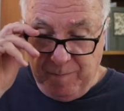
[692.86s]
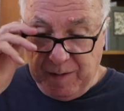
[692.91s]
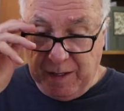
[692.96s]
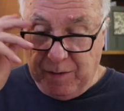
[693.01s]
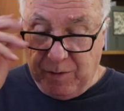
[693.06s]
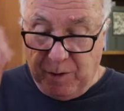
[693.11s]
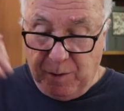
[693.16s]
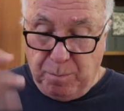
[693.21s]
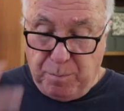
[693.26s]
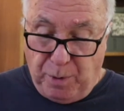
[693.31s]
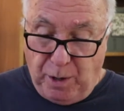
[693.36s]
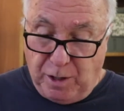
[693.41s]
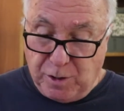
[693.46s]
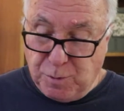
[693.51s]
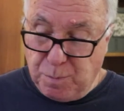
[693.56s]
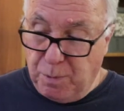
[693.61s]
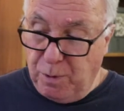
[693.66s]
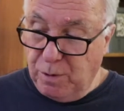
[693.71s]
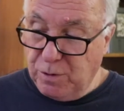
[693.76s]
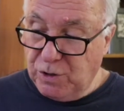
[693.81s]
in the
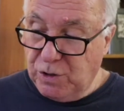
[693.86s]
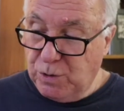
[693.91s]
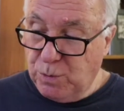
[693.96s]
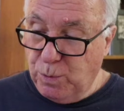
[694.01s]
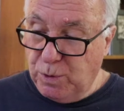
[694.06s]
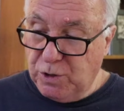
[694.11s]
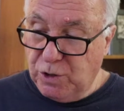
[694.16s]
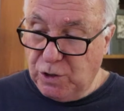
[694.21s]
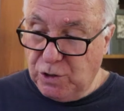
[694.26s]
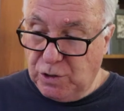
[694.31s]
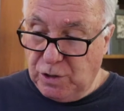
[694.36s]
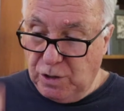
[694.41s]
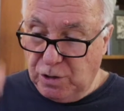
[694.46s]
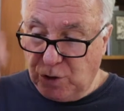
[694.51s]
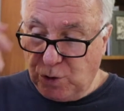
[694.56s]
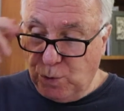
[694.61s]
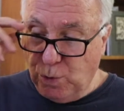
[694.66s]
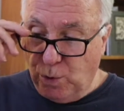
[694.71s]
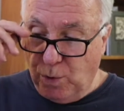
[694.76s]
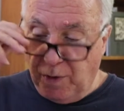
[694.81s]
Prosperos, which is the
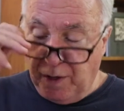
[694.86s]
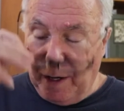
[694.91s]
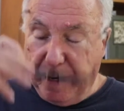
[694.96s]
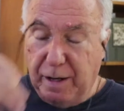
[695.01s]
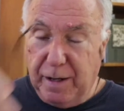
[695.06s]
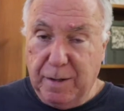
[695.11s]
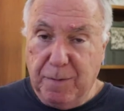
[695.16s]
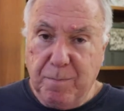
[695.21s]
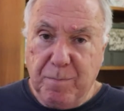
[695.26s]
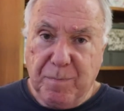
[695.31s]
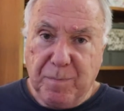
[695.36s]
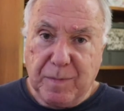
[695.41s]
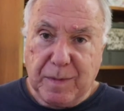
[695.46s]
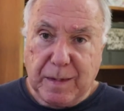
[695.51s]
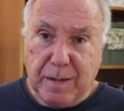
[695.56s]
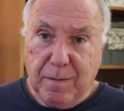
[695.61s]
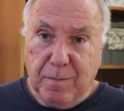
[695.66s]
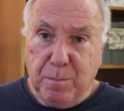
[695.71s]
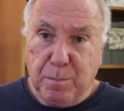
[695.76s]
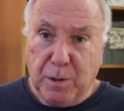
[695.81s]
school that I
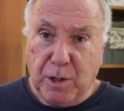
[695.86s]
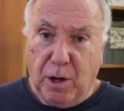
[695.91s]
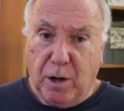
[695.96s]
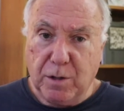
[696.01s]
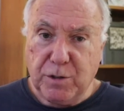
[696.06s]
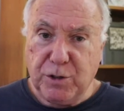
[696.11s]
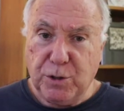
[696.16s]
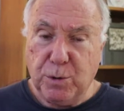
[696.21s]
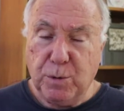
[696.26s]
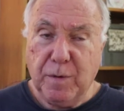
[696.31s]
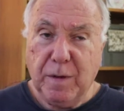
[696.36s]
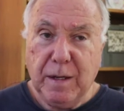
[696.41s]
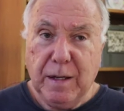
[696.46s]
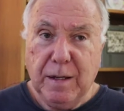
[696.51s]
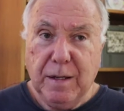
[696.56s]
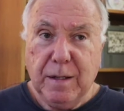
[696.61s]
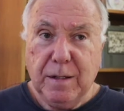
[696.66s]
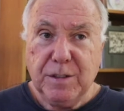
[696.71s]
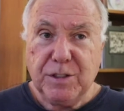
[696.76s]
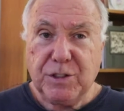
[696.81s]
belong to,
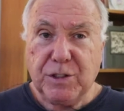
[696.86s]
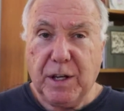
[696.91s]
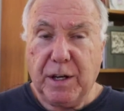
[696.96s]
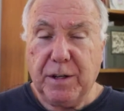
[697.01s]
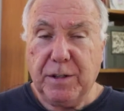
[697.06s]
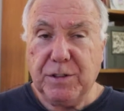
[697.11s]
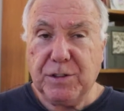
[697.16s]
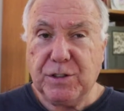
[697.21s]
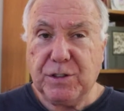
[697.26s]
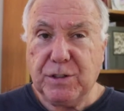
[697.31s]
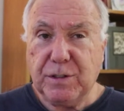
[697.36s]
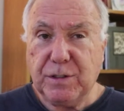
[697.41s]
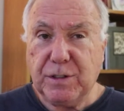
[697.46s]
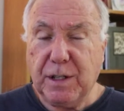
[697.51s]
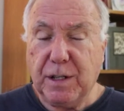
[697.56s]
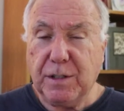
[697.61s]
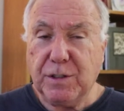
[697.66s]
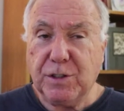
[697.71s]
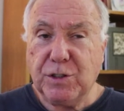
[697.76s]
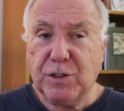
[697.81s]

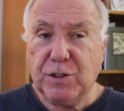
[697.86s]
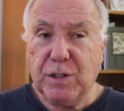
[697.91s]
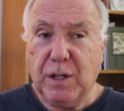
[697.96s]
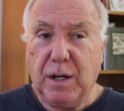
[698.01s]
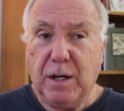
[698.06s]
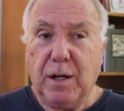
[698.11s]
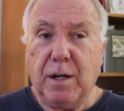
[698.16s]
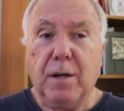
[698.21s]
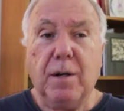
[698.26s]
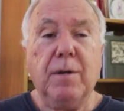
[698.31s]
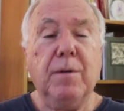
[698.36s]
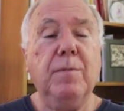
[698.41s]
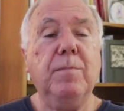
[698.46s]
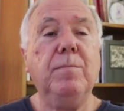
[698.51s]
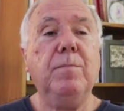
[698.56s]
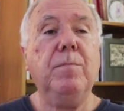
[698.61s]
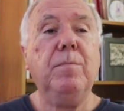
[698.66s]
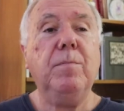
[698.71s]
says at